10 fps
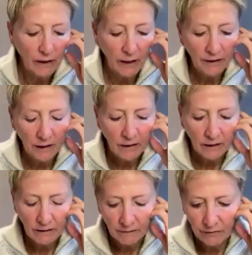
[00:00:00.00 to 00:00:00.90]
I think
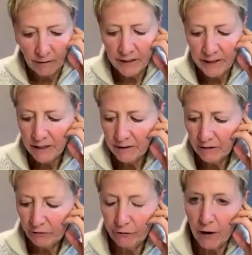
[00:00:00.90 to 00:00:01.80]
that something that
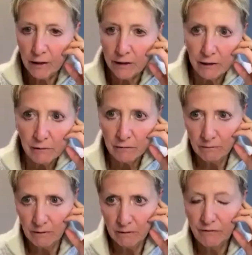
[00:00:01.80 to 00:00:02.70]
gets far
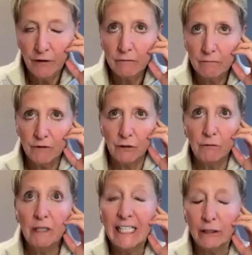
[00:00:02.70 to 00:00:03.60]

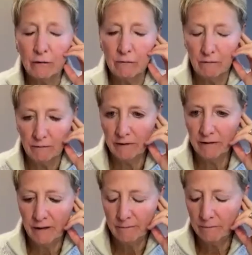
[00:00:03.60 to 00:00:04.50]
too little
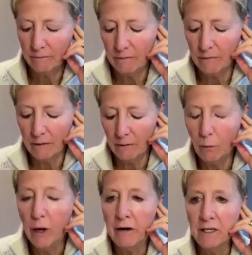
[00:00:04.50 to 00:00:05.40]
um,
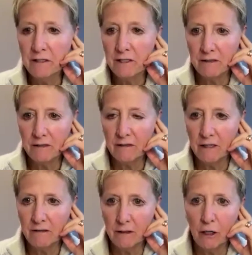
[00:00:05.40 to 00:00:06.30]
awareness
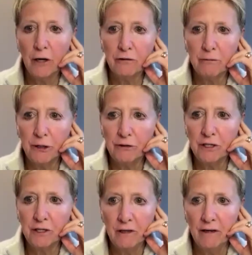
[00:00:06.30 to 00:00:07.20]
is the
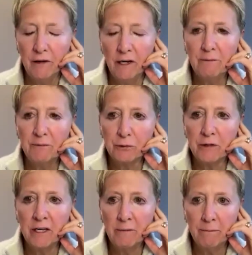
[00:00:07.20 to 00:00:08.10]
contribution of
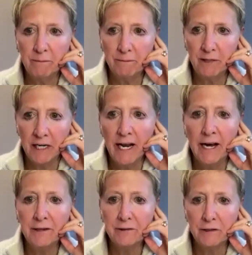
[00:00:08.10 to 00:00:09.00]
upstream
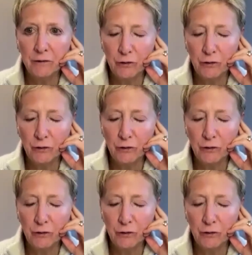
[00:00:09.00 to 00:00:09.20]
canals and